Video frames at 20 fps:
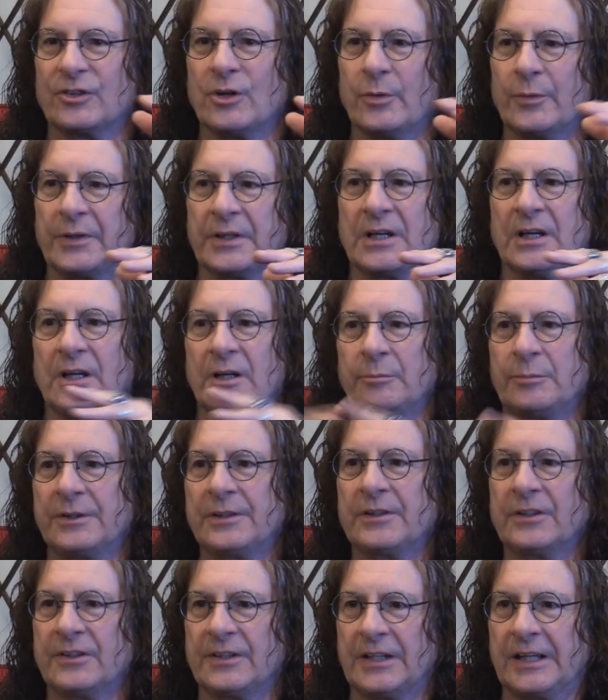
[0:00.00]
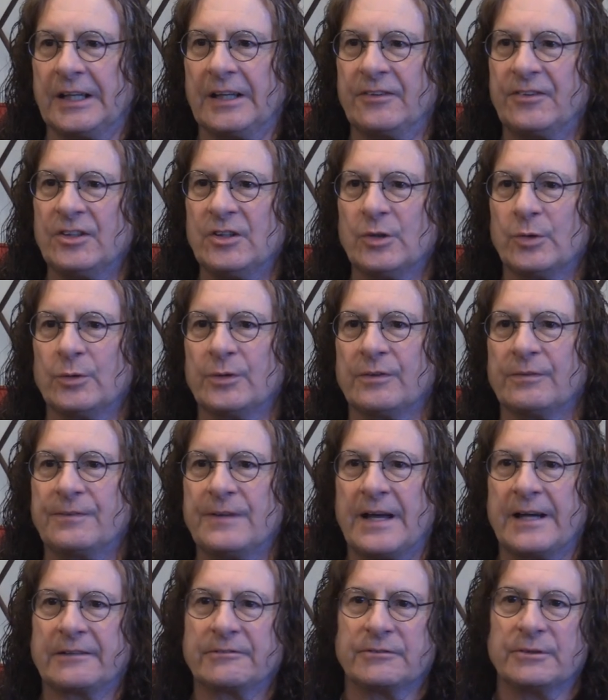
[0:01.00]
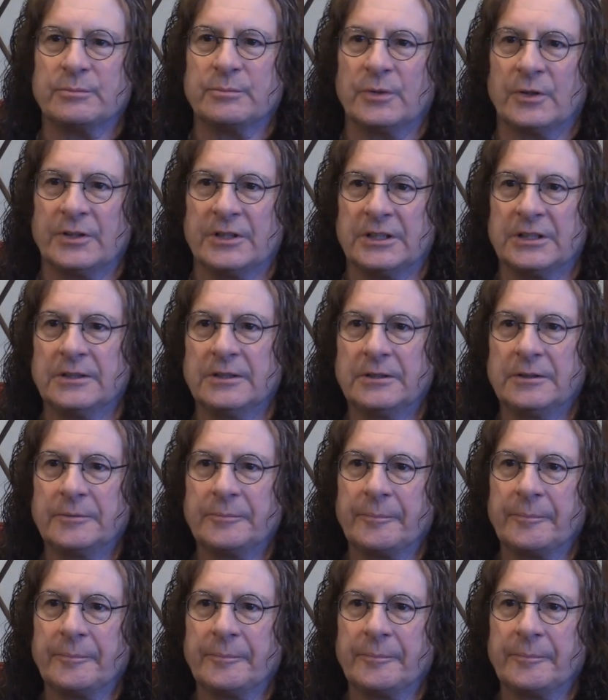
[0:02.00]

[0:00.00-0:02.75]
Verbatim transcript: going on because I guess he owed the factory money